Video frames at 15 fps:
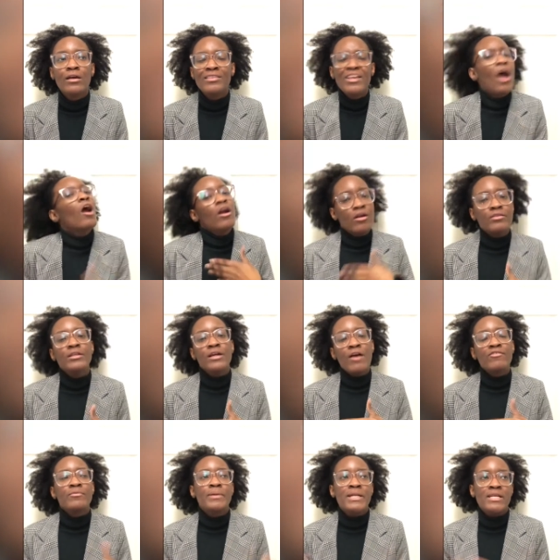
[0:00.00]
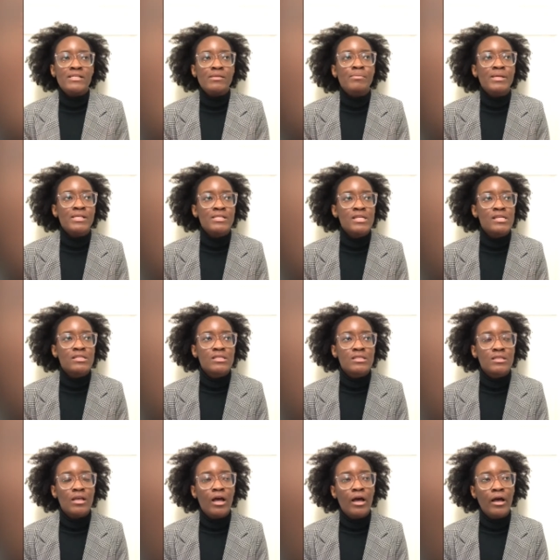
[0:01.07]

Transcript: the government is a business.